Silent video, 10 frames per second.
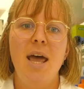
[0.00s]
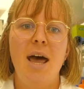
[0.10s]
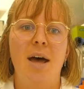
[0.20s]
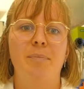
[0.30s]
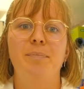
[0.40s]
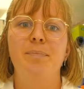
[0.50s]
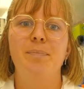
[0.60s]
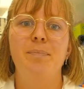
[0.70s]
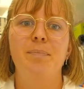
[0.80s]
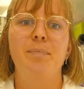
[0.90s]
And
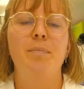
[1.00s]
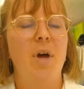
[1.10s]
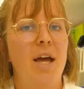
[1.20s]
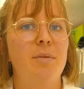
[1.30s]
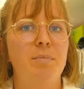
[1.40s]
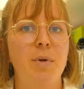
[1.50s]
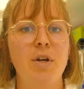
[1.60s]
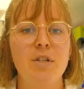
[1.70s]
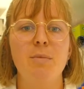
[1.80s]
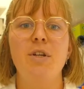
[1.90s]

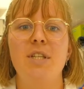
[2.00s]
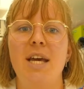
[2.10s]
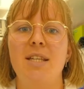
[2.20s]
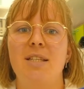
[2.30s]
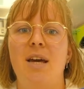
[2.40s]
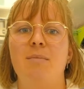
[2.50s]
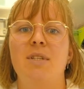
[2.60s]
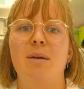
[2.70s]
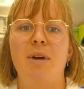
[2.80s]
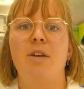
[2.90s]
because most
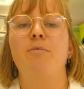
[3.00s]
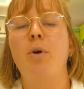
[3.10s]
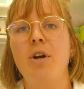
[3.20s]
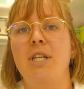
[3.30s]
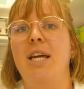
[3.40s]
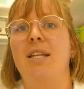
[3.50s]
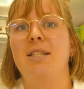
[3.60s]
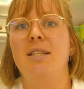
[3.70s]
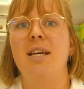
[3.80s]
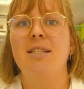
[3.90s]
enzymes are made of
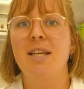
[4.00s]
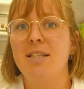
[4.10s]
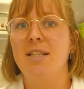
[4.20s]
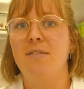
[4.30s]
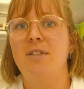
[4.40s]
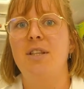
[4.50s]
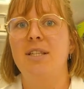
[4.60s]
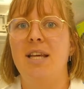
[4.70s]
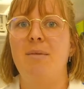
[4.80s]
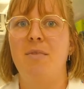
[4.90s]
proteins, they're sensitive to the
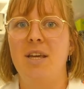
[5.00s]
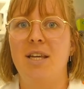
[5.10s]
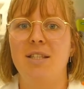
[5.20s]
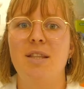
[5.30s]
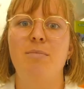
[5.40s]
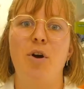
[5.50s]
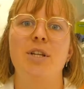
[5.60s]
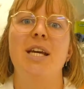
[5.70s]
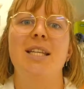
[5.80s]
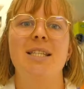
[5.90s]
same things that
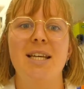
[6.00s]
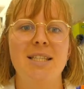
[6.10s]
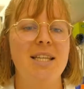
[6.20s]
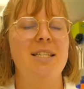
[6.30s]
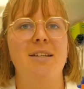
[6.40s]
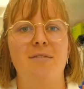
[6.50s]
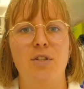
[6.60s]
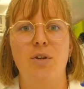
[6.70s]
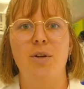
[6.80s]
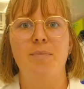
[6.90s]
proteins are sensitive
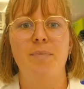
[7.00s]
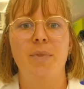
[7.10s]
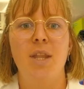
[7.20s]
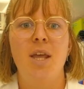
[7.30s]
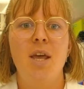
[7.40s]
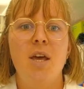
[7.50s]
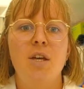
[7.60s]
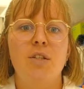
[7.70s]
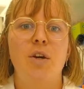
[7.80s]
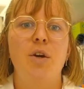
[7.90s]
to.
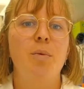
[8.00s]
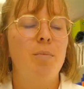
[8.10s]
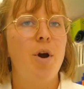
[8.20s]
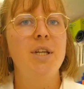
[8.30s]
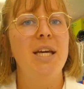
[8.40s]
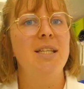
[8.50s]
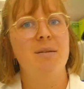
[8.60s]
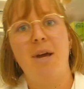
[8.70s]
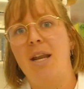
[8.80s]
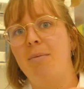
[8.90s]
So proteins
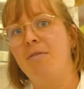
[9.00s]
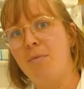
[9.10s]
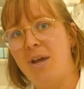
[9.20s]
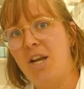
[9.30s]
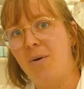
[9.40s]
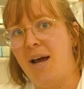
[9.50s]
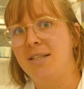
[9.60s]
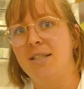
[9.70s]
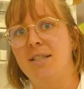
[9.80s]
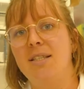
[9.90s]
are made up of amino
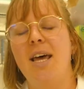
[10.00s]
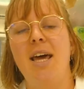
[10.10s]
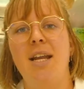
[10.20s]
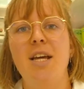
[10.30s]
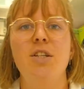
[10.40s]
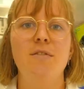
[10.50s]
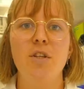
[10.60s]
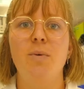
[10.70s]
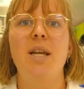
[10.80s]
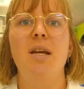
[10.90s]
acids, and each of
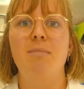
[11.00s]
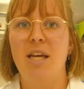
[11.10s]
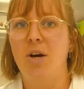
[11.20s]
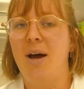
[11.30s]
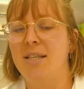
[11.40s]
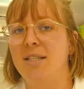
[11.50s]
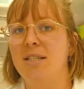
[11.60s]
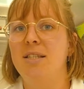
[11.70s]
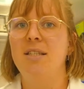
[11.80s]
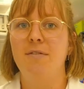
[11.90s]
the 20 amino
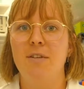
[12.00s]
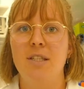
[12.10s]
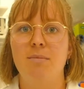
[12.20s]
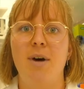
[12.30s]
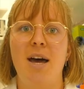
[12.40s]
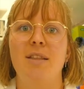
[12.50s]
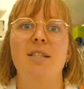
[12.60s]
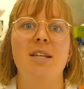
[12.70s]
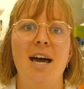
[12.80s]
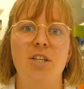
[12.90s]
acids differs by the
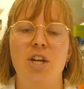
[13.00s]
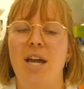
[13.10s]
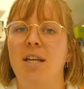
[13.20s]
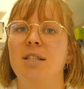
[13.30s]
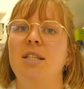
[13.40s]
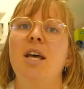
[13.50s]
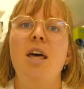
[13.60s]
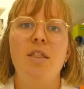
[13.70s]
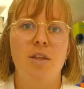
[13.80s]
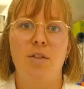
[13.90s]
side chains
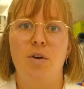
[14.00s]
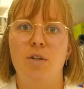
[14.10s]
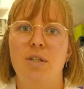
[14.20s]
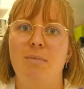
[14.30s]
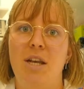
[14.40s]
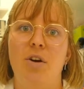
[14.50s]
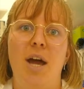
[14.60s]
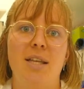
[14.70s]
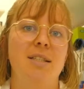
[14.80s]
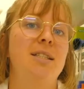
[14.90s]
that those amino
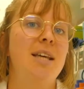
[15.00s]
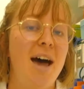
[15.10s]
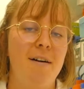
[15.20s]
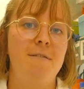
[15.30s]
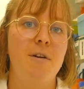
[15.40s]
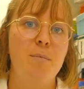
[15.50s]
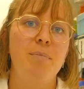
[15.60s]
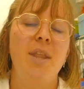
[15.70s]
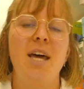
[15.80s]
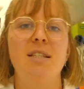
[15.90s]
acids have.
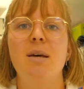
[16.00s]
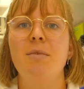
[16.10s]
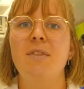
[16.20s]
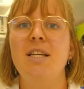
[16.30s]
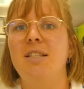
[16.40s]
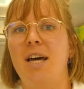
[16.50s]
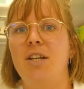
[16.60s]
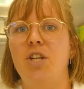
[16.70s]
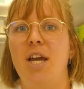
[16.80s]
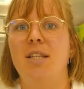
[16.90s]
And some of these
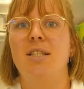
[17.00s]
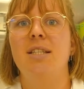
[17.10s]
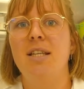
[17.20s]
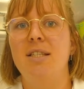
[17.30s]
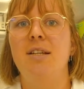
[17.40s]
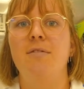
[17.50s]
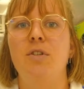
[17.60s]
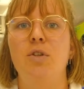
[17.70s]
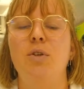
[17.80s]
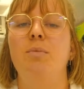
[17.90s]
side chains are sensitive
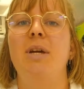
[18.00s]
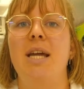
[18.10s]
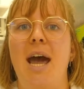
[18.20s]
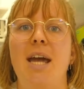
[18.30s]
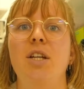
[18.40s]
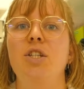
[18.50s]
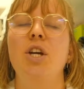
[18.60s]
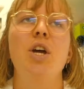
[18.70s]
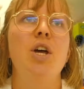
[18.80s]
to pH.